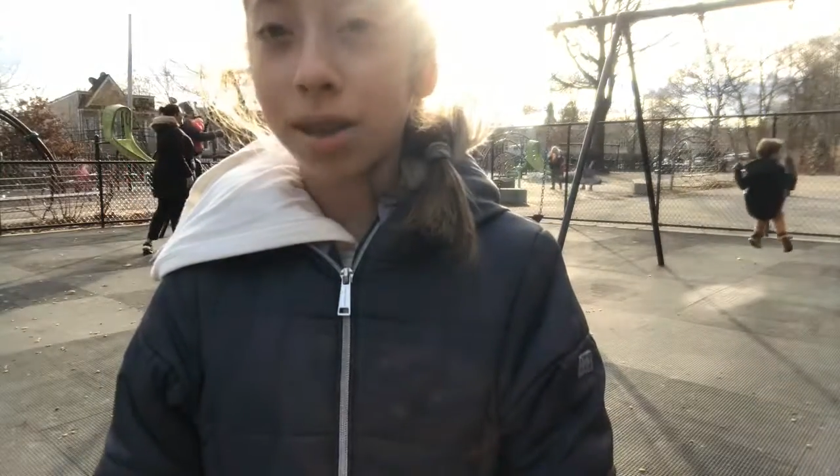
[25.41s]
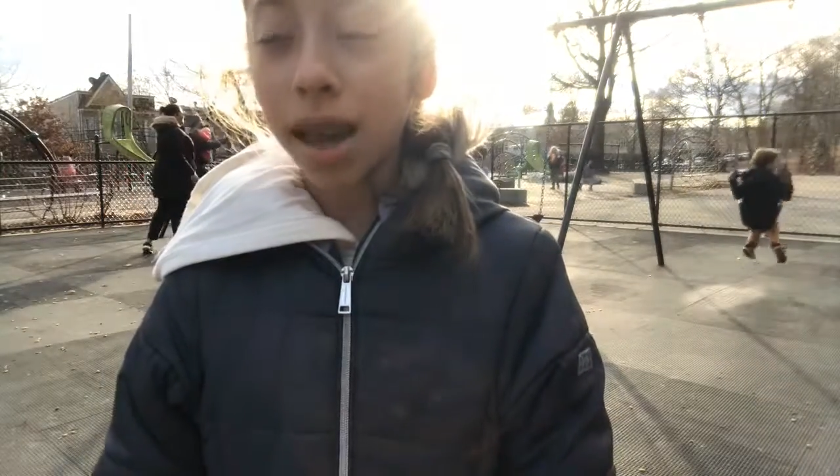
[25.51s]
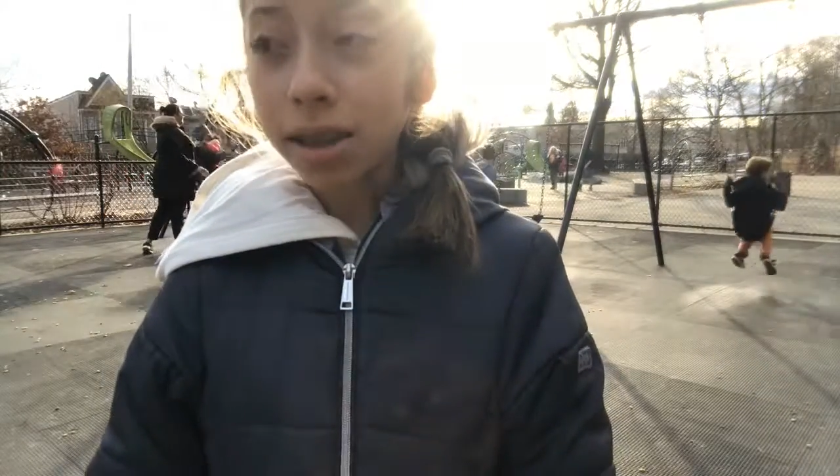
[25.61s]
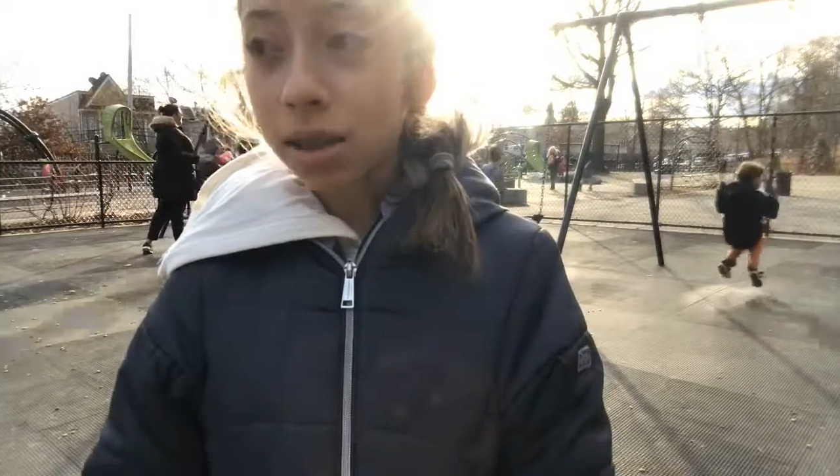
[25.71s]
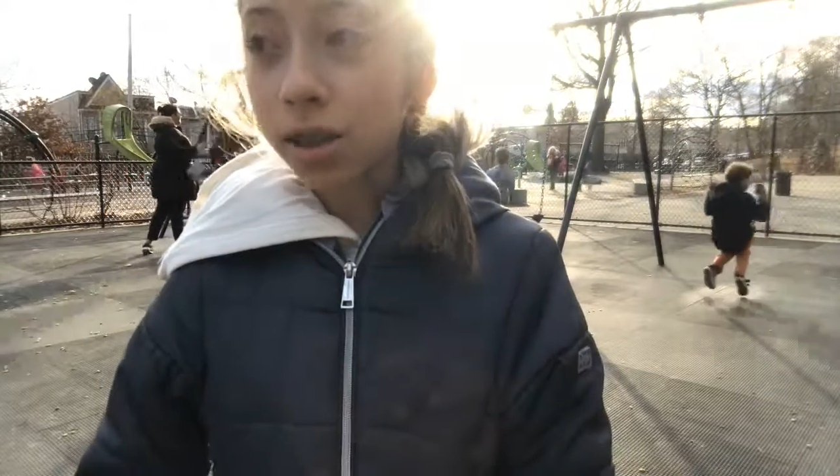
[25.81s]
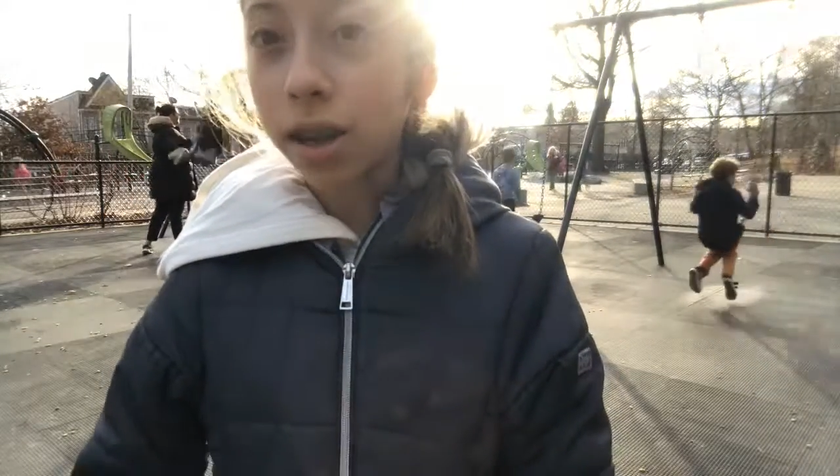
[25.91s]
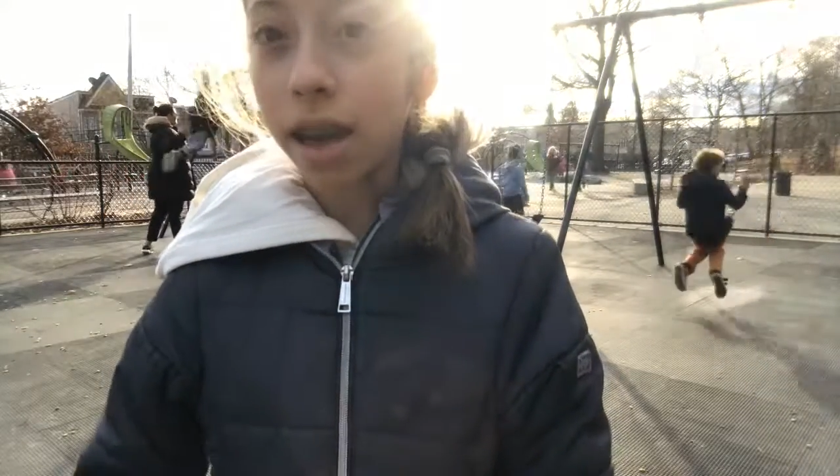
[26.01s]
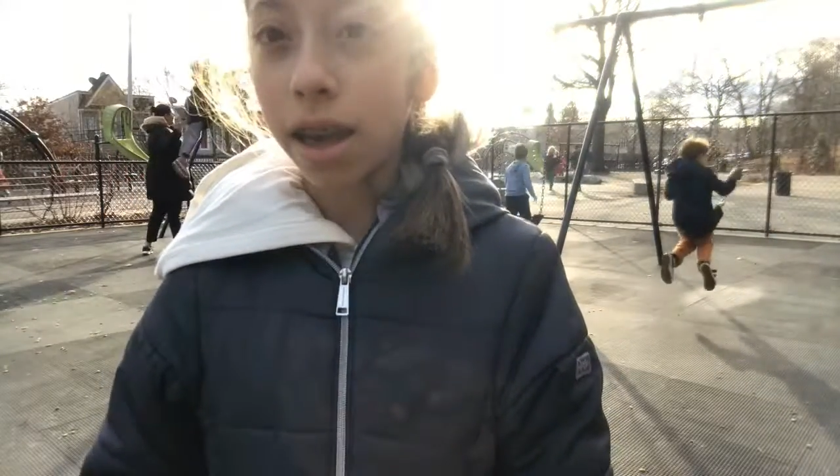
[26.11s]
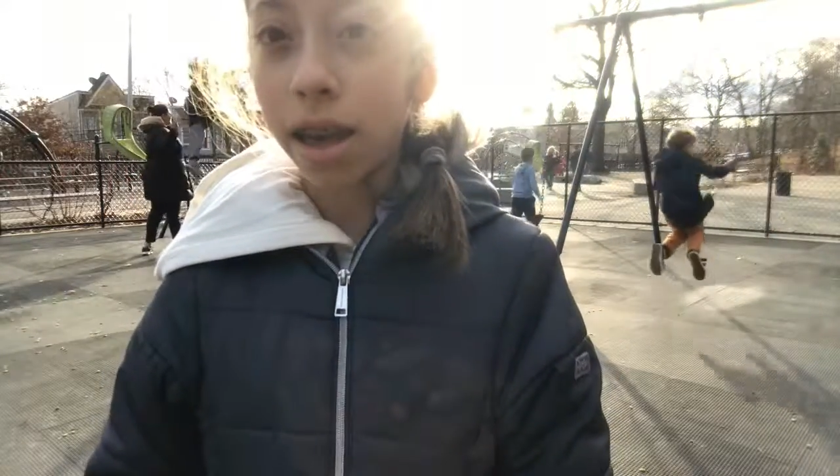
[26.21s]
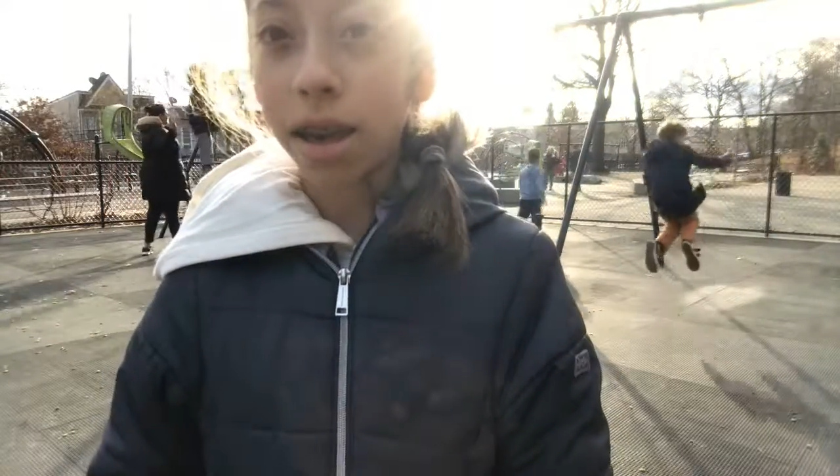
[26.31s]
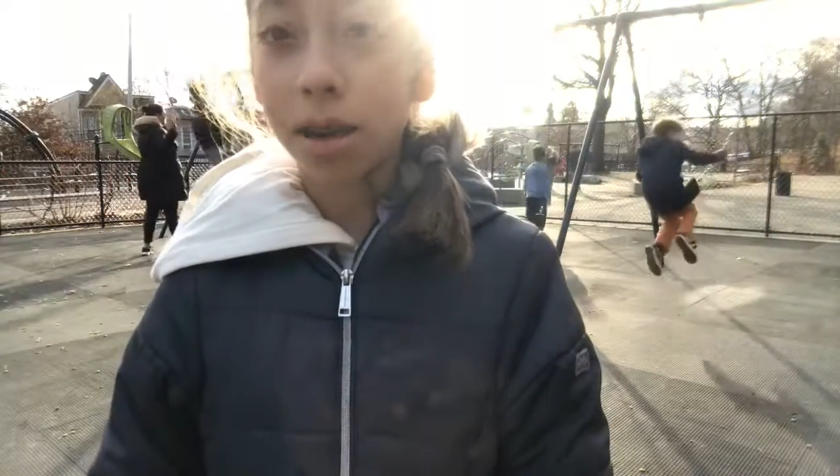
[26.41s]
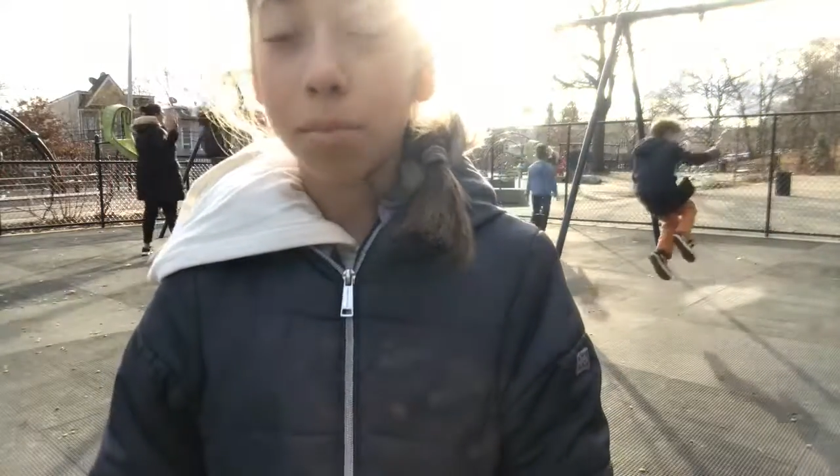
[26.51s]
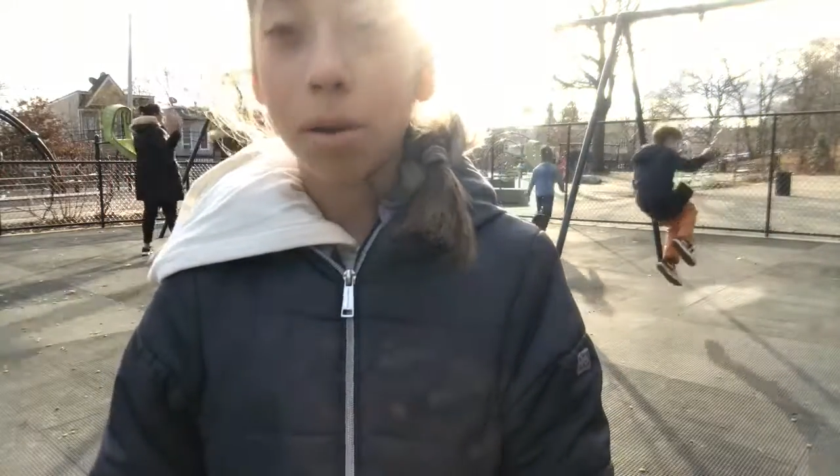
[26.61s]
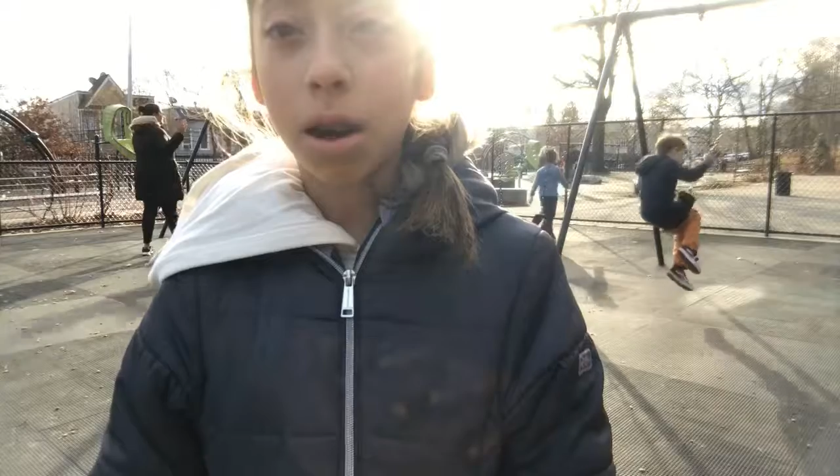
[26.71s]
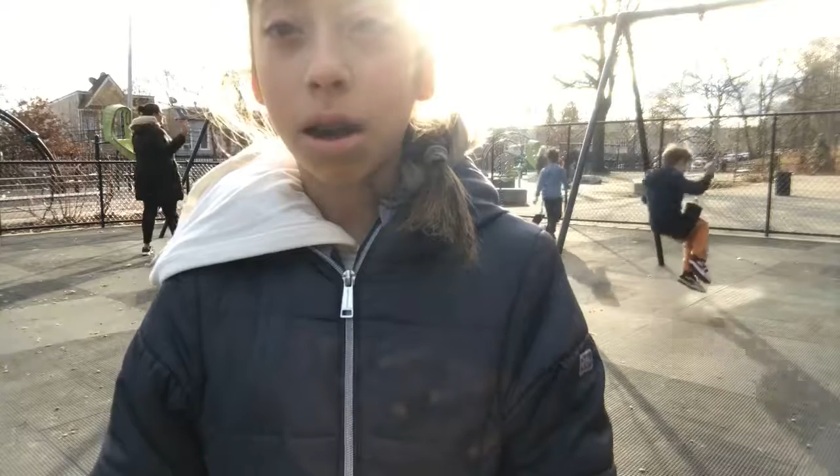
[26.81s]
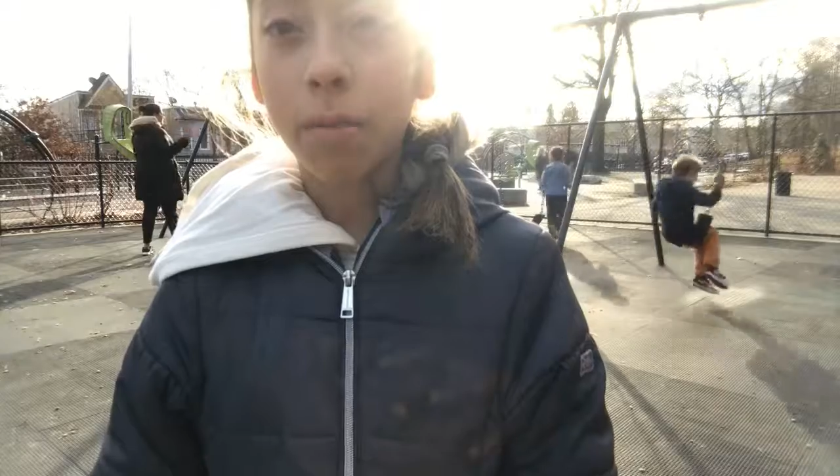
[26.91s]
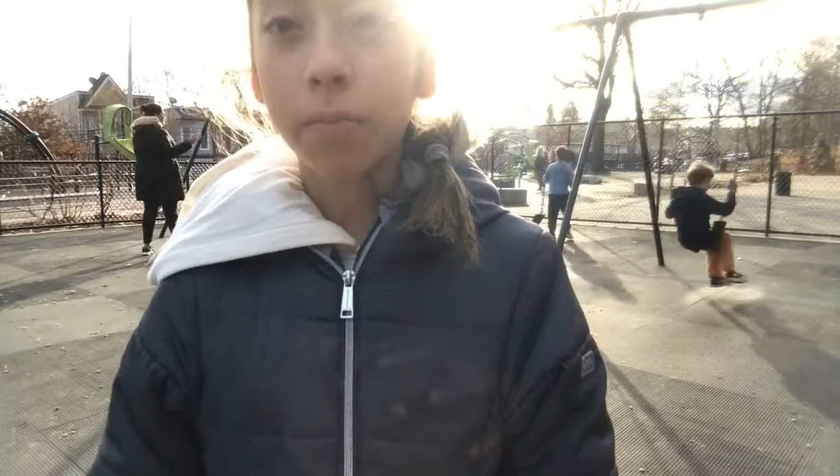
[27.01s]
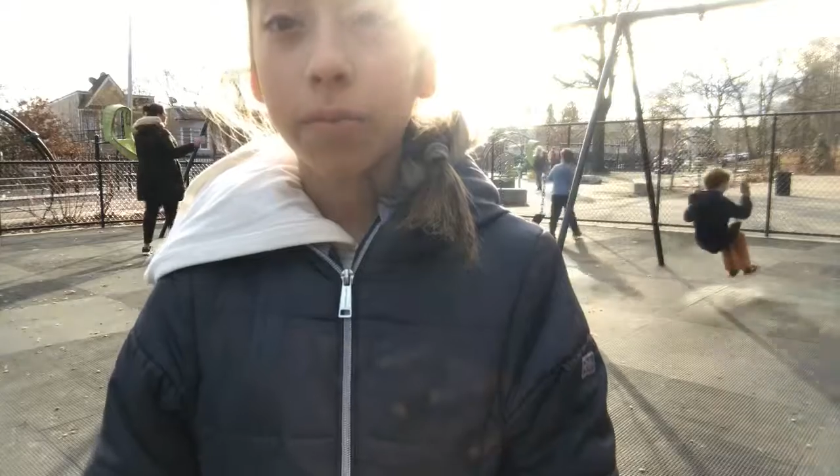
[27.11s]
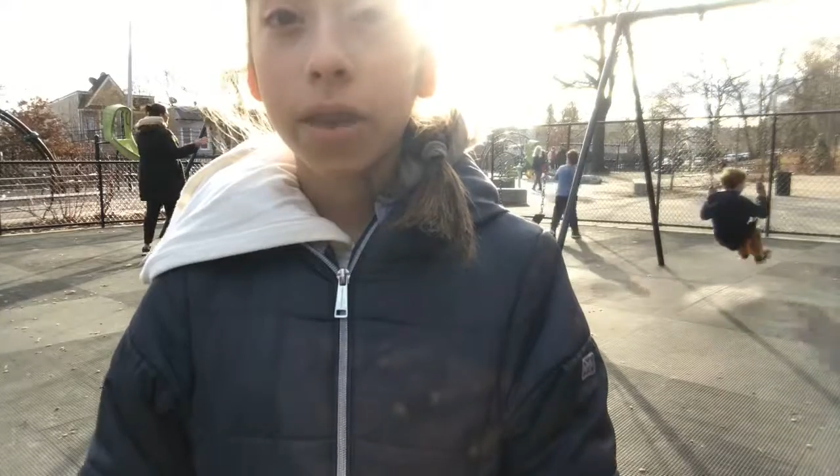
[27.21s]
yesterday, but